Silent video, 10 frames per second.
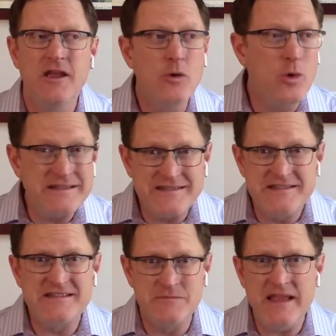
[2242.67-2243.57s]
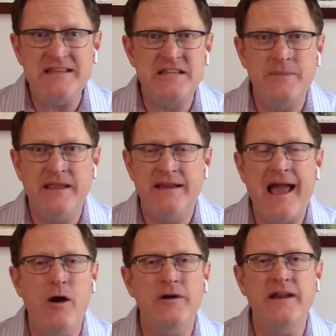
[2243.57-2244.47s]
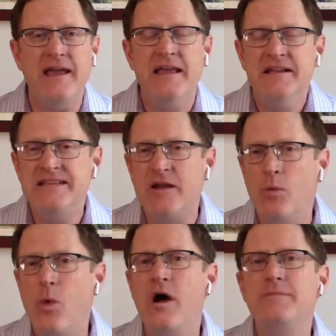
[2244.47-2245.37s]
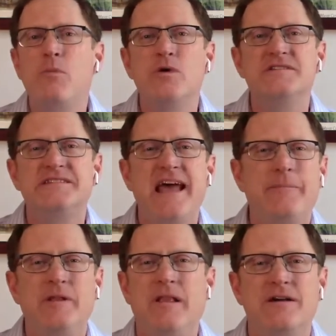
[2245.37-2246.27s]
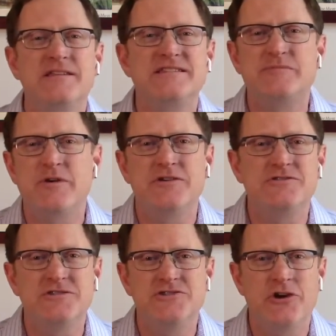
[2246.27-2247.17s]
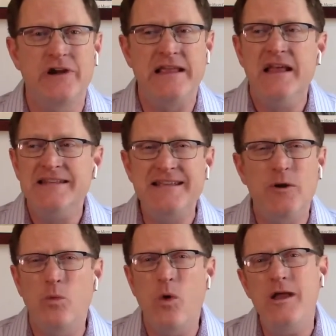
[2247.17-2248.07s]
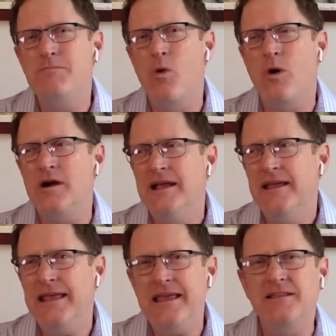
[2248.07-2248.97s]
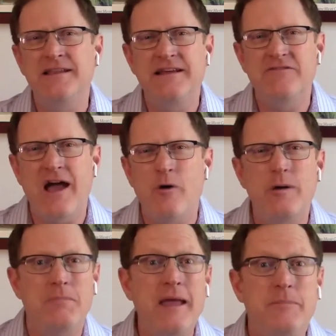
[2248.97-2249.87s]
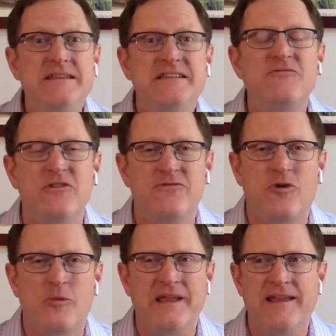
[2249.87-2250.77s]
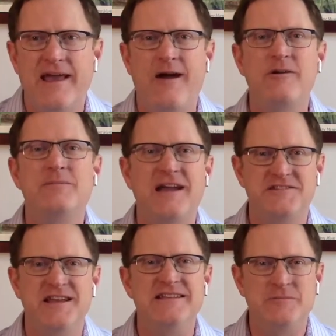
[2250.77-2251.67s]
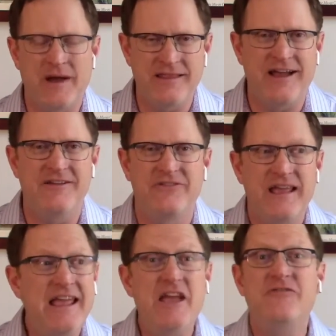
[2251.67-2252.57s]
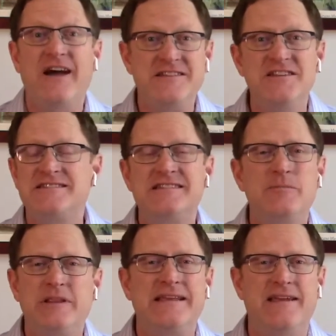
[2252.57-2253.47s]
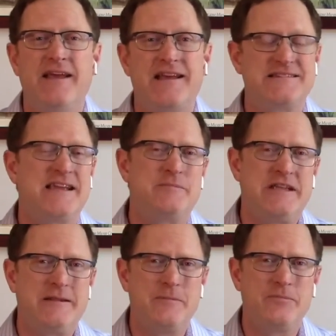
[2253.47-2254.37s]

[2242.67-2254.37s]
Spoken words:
What does this mean to me? And how can I take one more step along this spiritual journey to get one more inkling of how it might be different for me and how it might change my life if I just simply accept it?